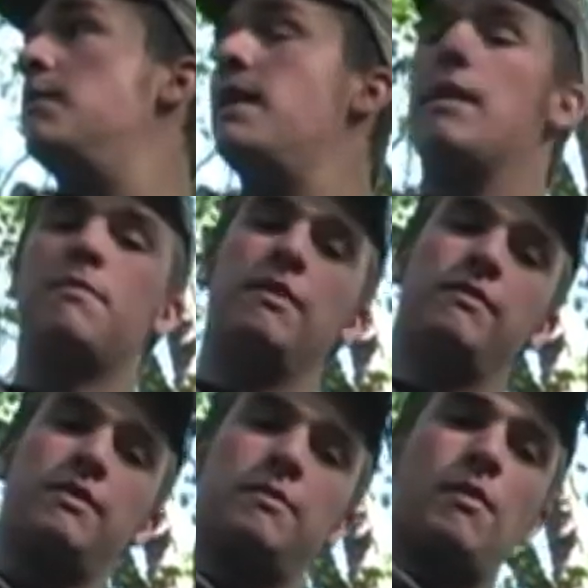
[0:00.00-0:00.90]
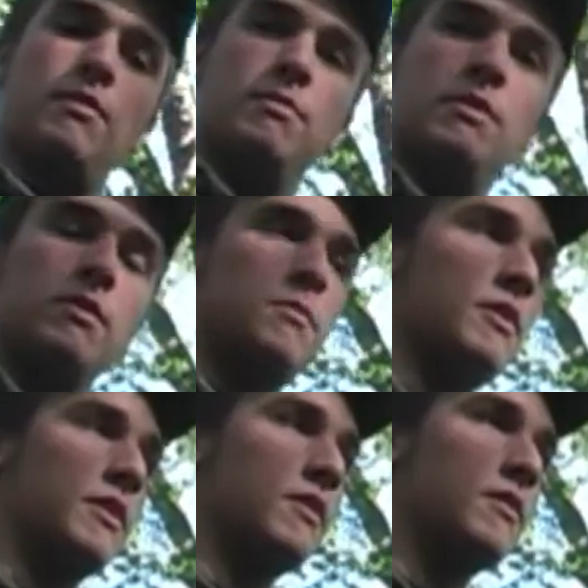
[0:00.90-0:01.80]
map that this spot would look
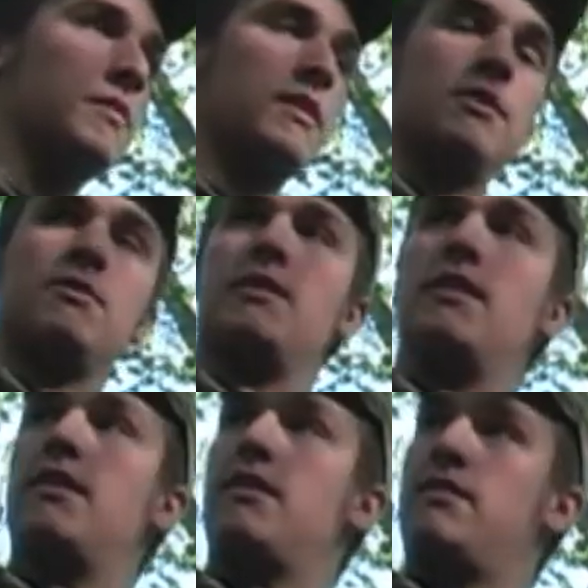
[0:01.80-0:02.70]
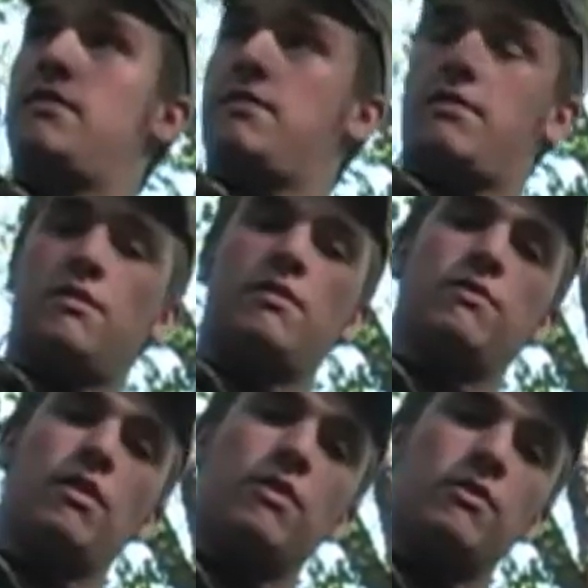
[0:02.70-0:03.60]
pretty good because we got
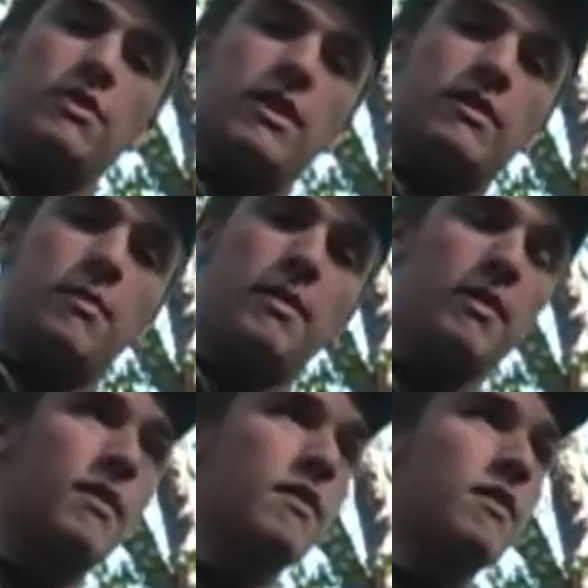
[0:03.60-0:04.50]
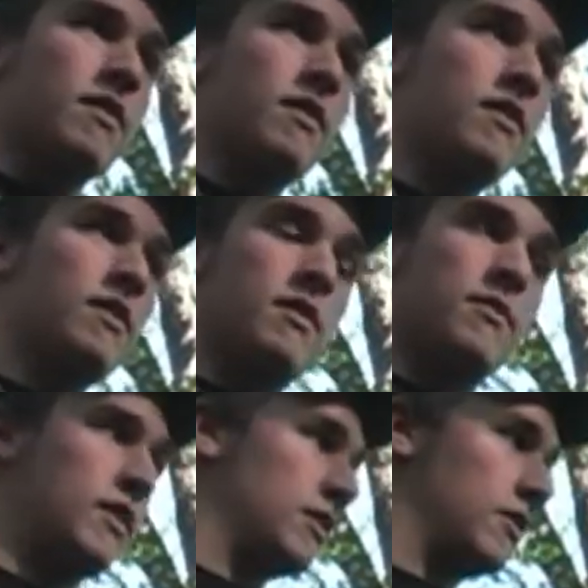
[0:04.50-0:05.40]
railroad tracks up here.
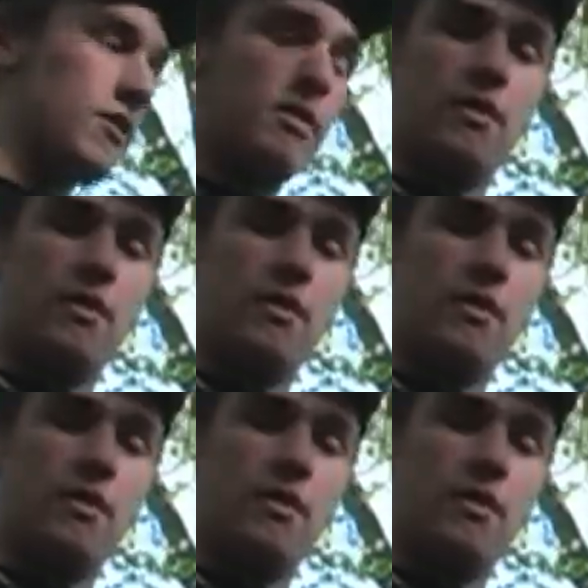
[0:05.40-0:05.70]
We got the creek